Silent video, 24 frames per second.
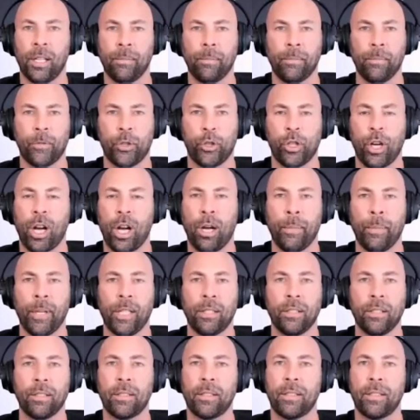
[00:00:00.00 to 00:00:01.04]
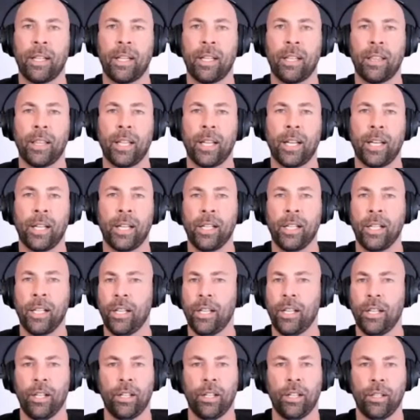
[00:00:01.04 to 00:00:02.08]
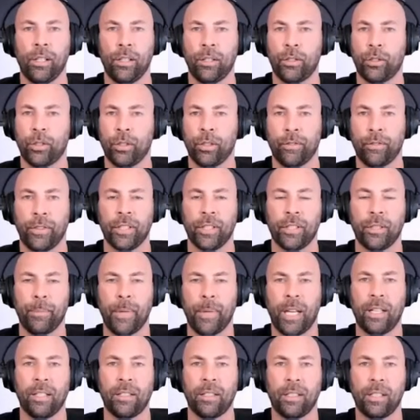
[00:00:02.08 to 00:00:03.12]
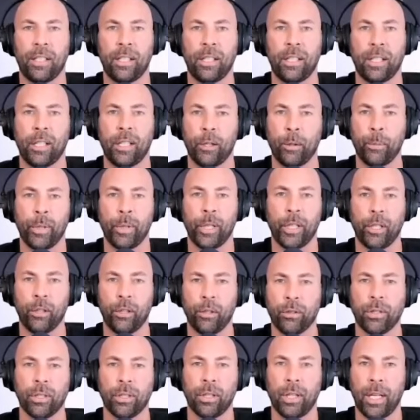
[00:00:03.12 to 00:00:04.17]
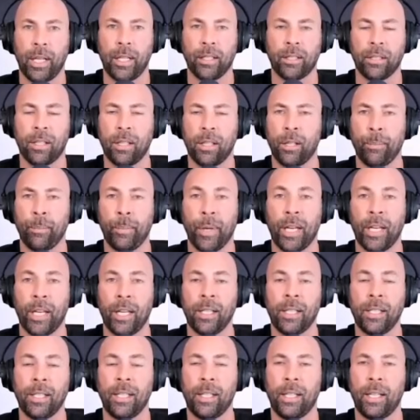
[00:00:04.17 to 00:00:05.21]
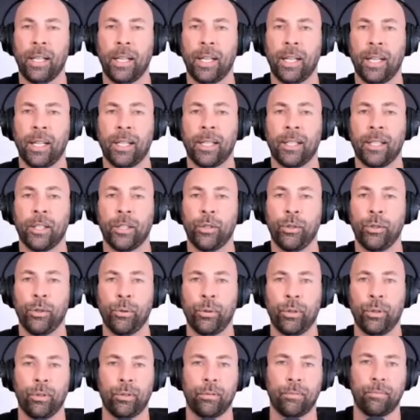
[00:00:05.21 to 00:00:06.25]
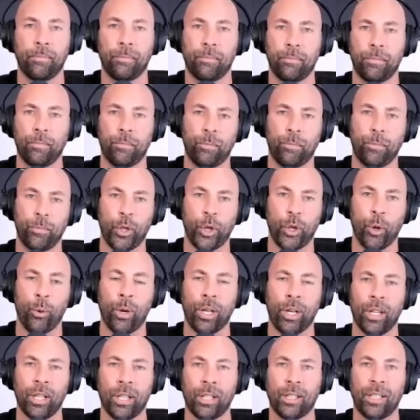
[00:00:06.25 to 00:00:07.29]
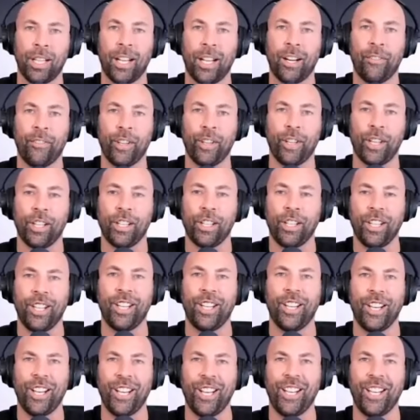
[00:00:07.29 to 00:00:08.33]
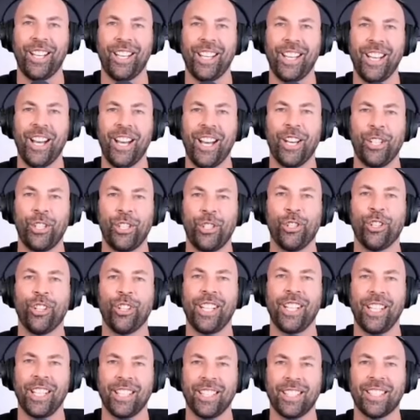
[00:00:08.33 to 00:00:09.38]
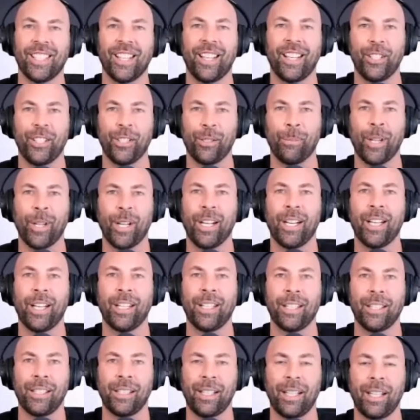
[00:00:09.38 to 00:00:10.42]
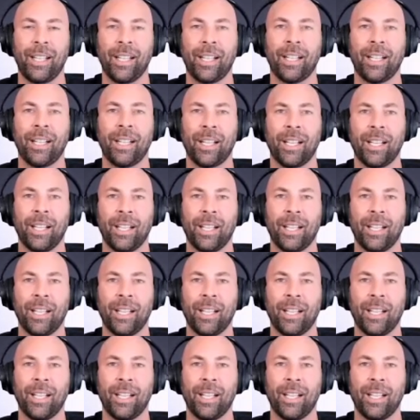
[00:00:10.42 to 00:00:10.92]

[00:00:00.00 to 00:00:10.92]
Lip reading: shamans, and they serve this medicine, and everybody goes and lays on their bed, and you go on kind of a a journey inside your mind. And